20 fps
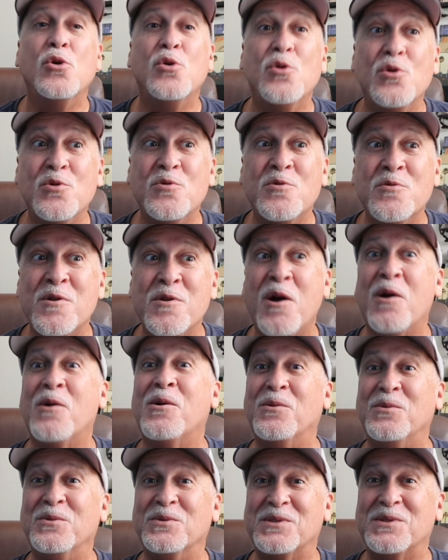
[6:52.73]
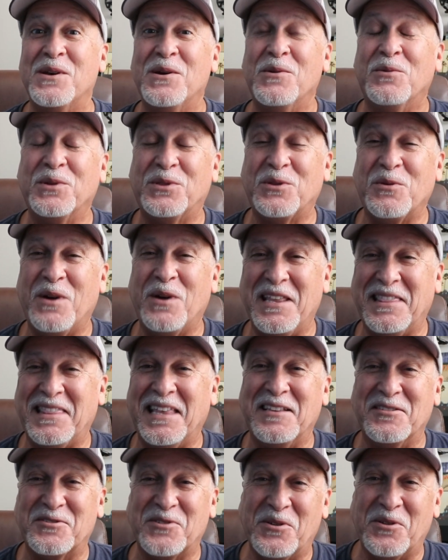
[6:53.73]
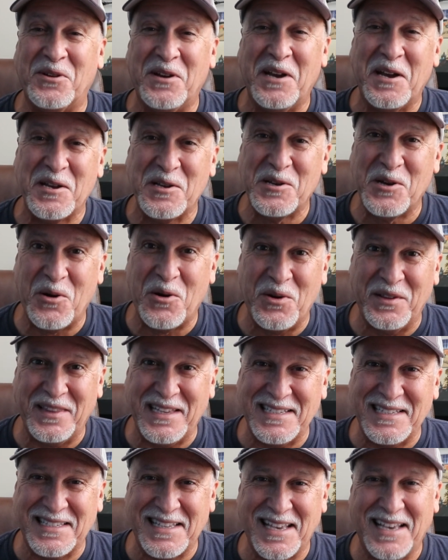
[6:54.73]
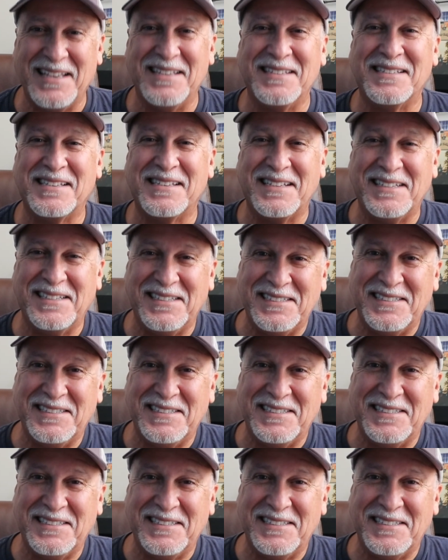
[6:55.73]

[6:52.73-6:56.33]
Who knows with the way things are going these days?